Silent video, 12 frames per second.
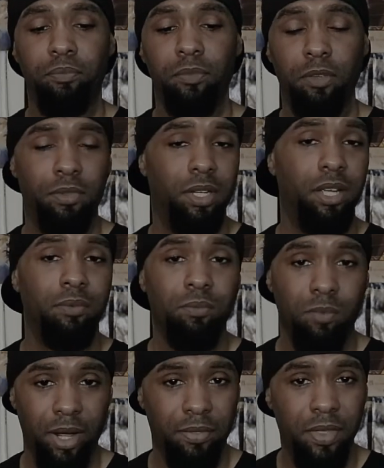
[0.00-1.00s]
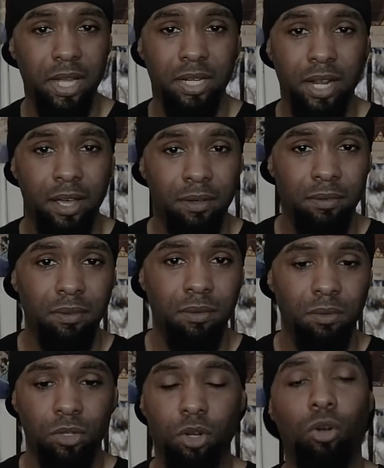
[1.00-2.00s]
if you didn't write that down,
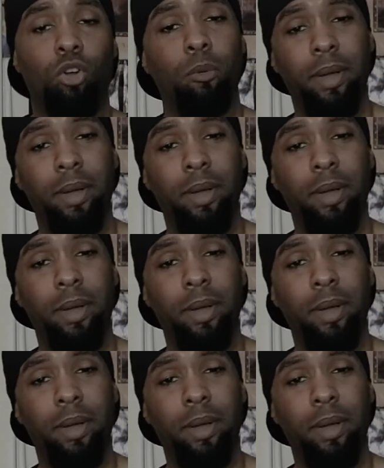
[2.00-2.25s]
go